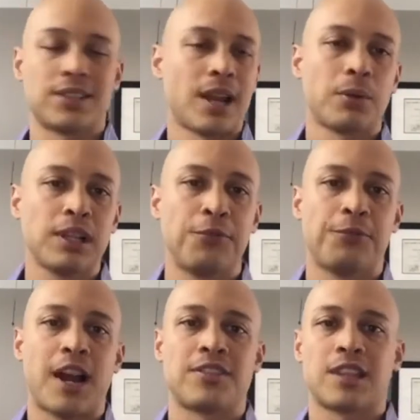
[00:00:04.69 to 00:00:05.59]
It's not really
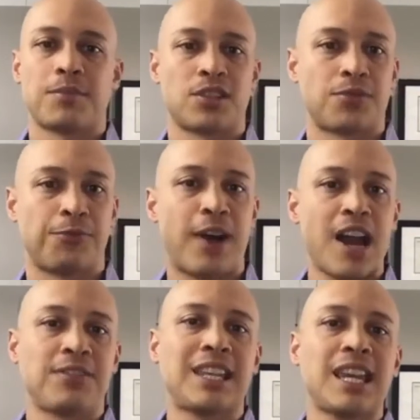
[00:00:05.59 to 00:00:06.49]
5 steps, it's
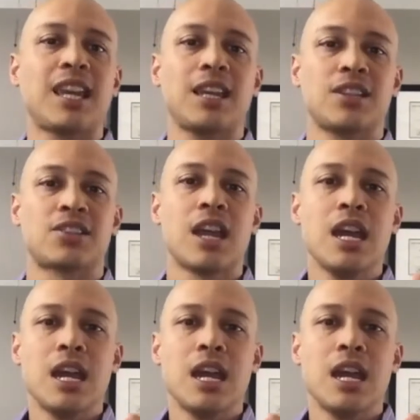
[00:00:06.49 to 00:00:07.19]
5 keys